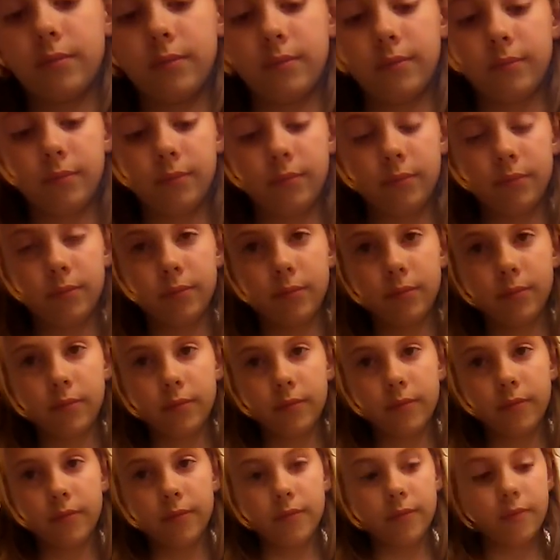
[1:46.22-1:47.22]

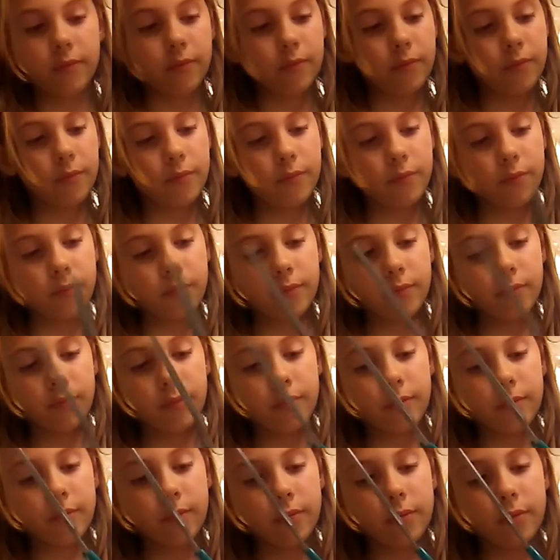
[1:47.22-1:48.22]

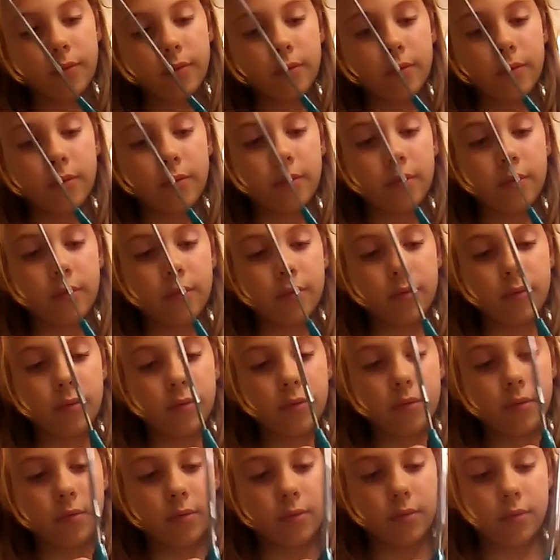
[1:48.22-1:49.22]

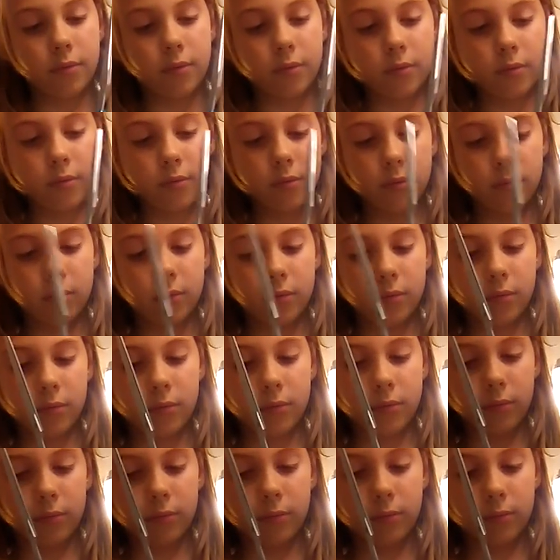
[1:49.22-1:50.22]

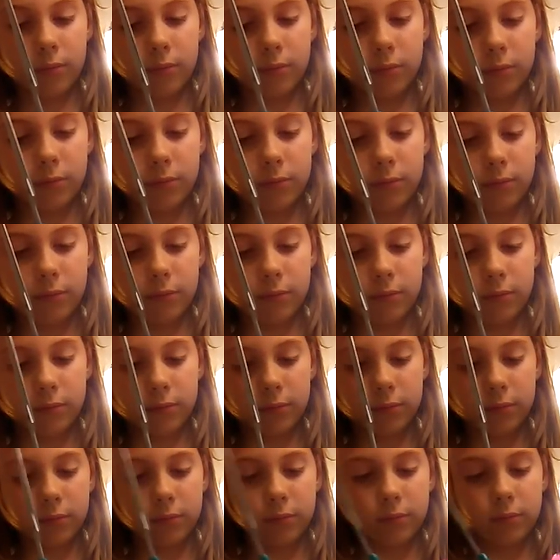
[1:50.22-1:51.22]

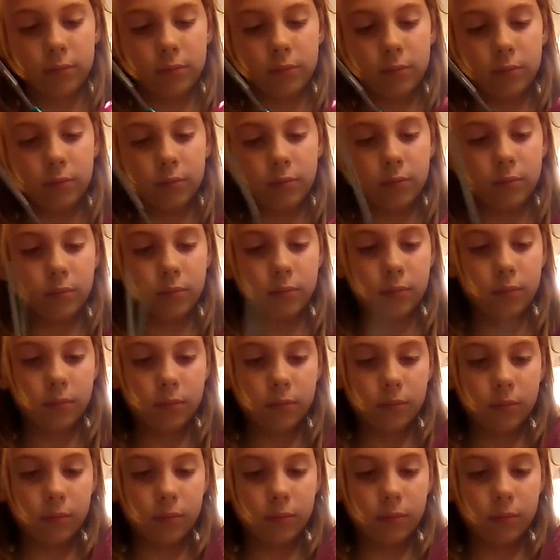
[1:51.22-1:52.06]
[no speech]